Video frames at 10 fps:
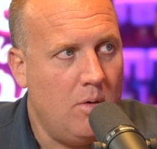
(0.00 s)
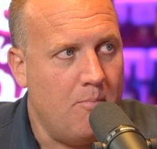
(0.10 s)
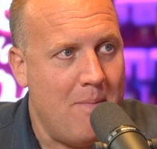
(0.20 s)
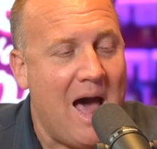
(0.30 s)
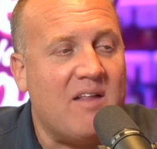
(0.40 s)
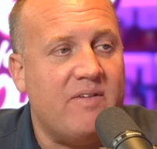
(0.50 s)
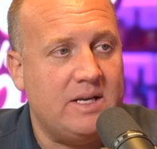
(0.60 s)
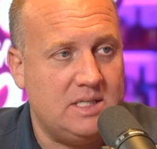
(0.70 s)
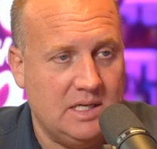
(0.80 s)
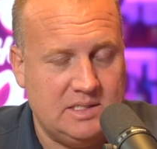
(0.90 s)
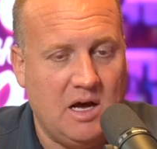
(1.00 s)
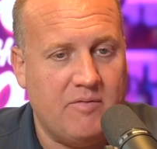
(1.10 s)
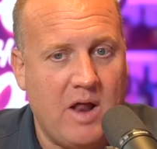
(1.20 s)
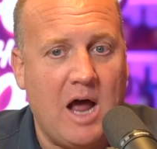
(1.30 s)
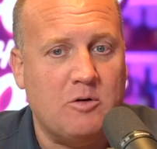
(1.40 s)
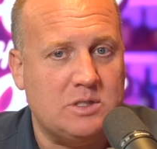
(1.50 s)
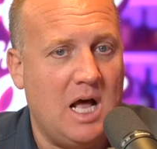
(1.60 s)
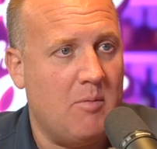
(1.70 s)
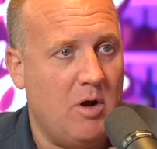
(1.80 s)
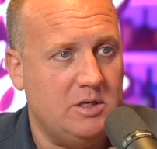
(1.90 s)
manifesting itself in higher
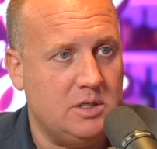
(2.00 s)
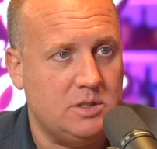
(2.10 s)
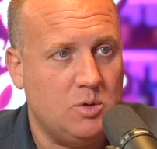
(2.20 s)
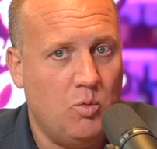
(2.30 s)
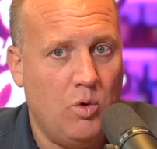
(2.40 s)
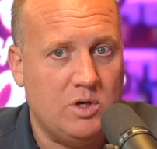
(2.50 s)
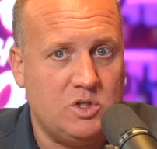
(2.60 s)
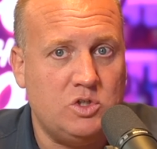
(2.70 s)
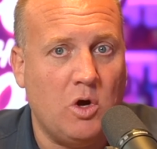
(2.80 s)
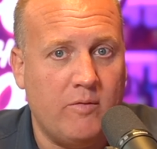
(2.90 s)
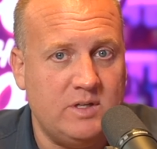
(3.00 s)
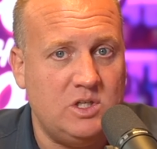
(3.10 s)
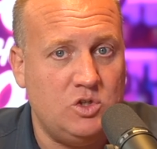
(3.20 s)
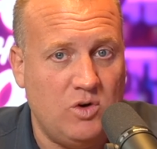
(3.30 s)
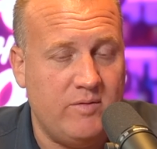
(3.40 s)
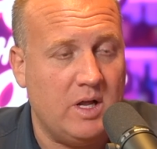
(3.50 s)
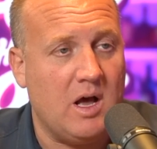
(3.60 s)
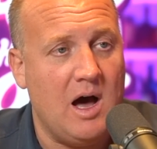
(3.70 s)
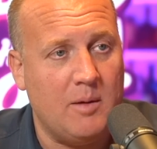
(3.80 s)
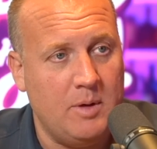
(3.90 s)
stock prices. We're a services-driven
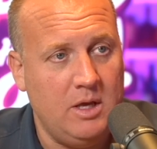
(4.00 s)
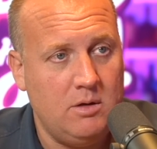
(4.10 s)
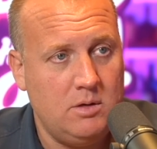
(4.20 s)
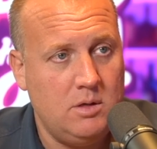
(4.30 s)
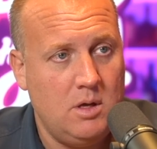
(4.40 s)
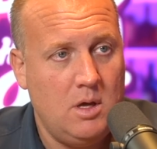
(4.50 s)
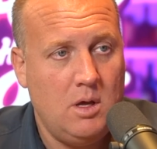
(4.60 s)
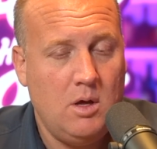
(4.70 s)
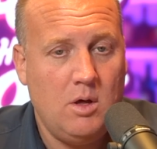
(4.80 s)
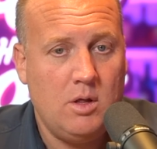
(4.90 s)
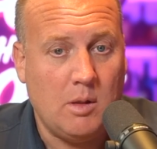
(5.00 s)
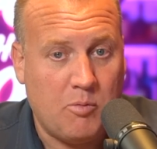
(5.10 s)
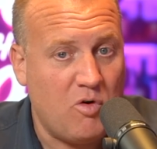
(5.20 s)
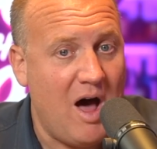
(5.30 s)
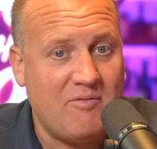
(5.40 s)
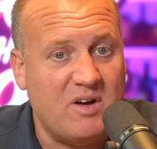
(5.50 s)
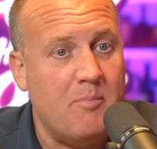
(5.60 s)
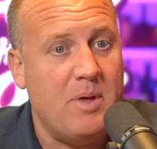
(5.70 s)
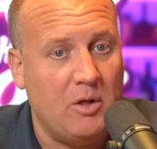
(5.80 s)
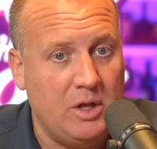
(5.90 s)
economy. The
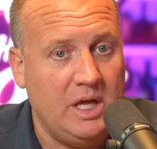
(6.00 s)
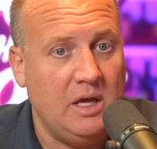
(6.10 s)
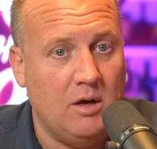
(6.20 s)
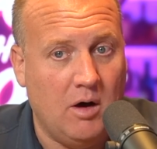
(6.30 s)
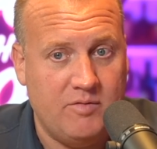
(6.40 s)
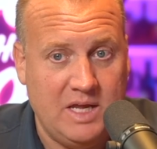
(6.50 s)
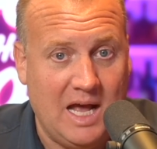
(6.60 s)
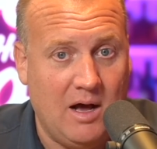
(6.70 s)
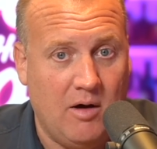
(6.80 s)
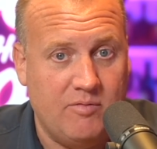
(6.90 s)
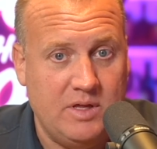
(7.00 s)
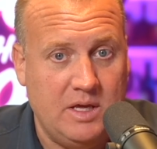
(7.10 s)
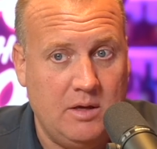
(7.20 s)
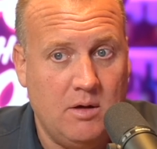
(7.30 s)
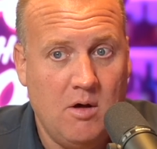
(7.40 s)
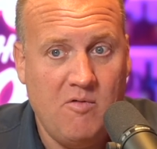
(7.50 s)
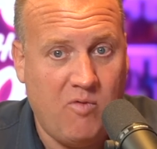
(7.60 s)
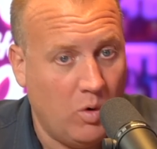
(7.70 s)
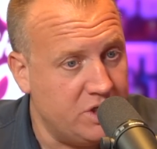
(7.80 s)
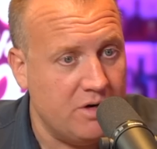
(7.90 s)
profitability of the
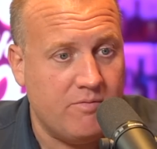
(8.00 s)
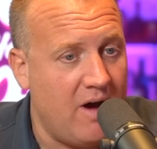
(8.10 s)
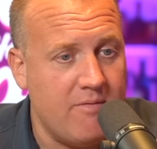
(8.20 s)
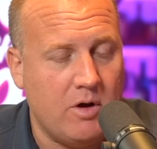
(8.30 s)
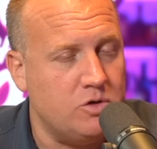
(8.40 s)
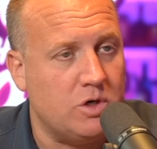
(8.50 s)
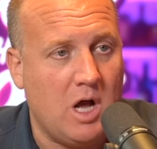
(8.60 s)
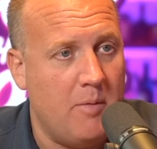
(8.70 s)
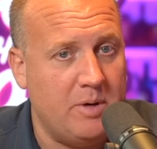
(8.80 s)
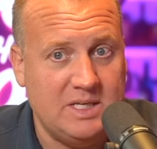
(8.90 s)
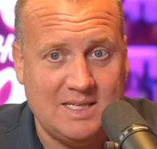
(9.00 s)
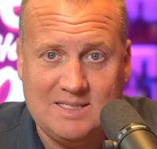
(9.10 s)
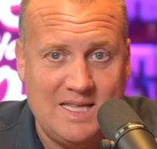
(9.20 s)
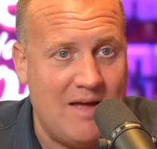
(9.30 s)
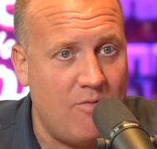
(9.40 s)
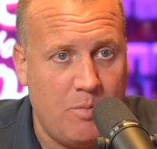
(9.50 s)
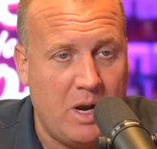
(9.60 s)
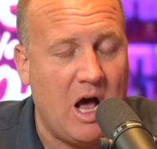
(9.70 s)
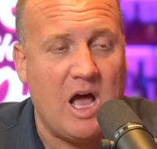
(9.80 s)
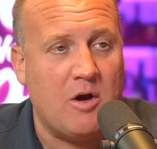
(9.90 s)
Fortune 500 companies has never been
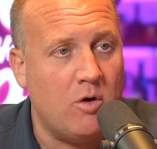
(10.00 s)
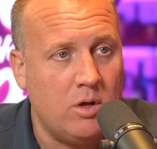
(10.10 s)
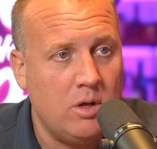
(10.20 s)
higher.